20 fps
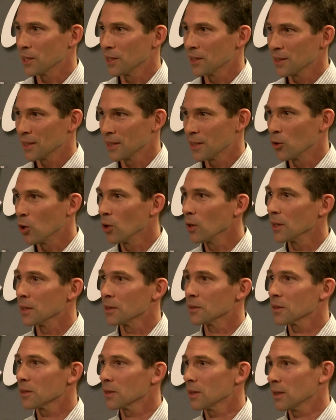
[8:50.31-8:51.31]
in
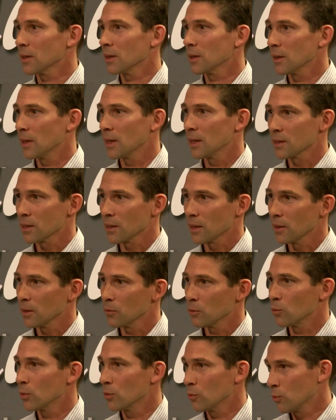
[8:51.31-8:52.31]
Holland as
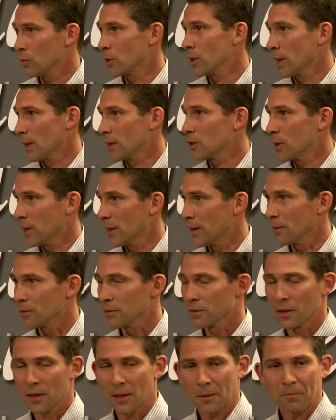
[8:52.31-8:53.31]
I would like to
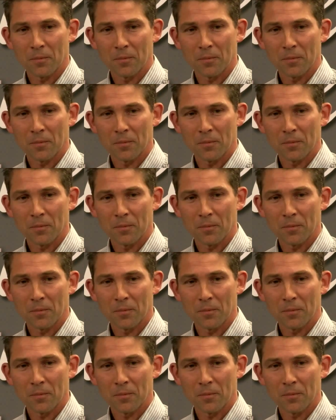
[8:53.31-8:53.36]
have.